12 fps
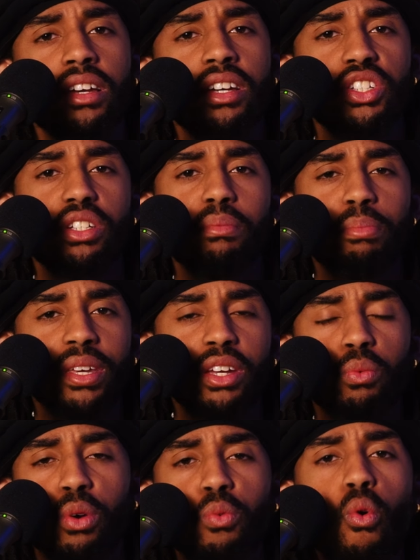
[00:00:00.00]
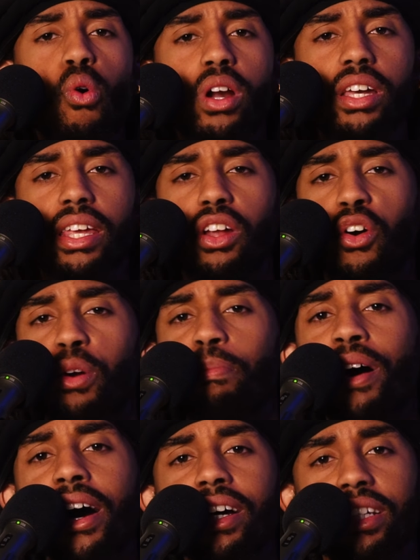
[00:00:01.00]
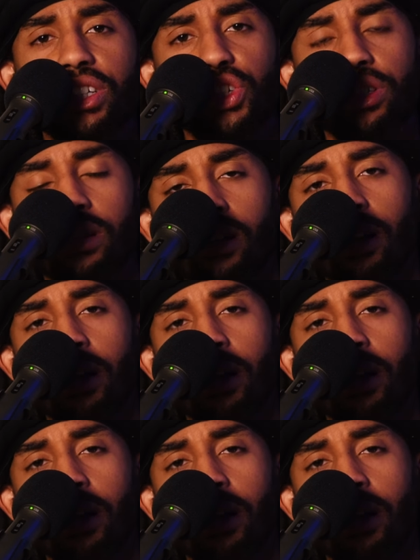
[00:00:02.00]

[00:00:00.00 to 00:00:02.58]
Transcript: should be rewarded or punished